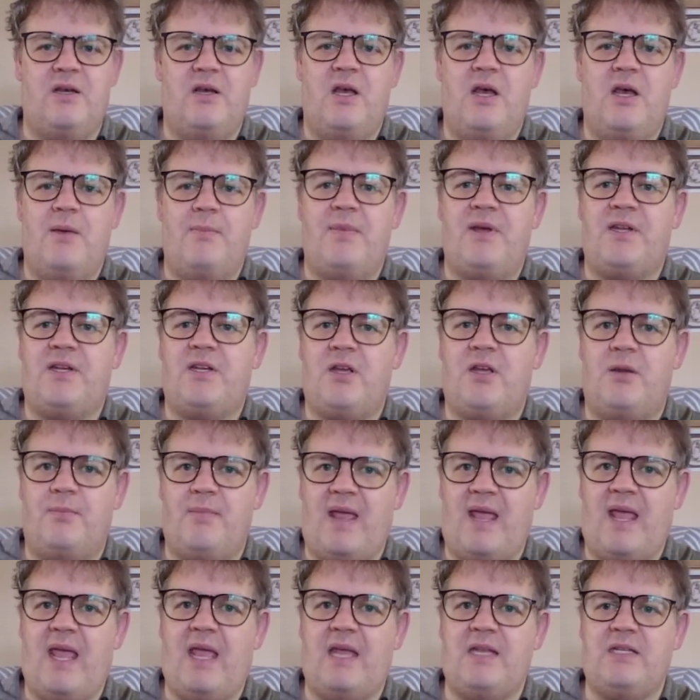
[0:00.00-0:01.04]
But
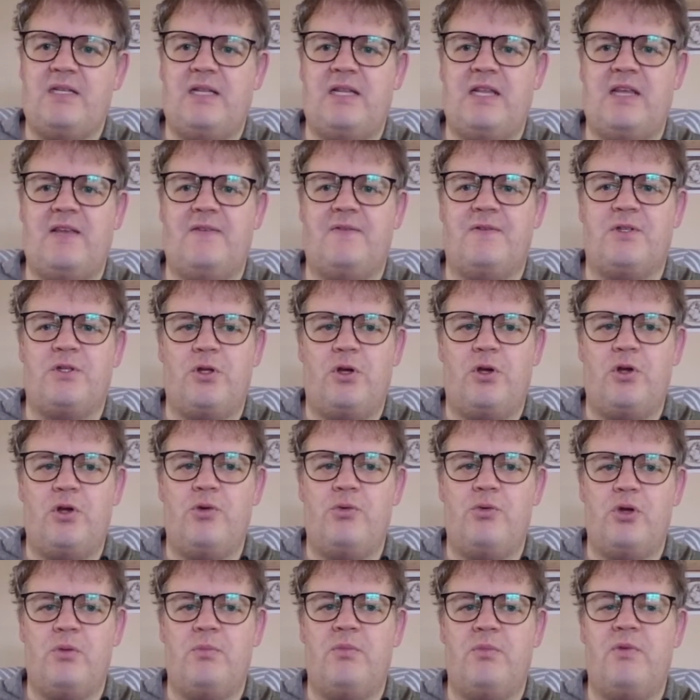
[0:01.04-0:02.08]
command leaves no
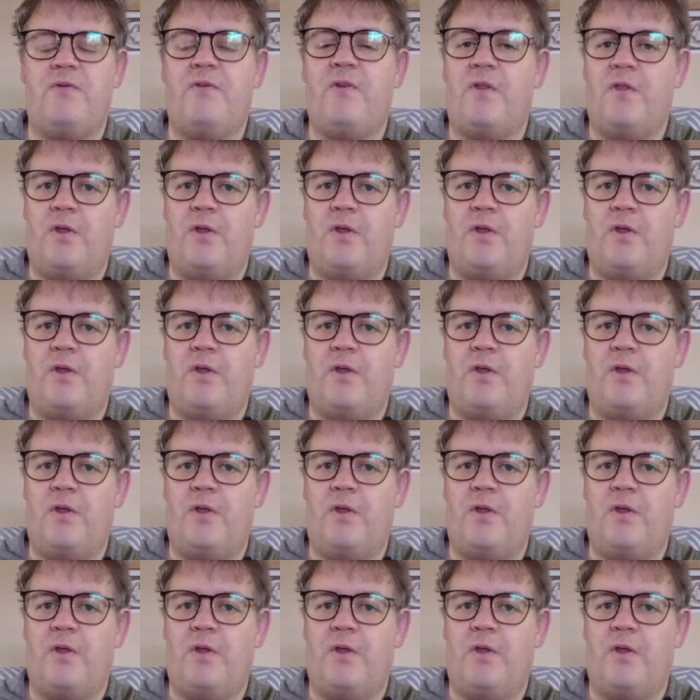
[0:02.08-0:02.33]
room for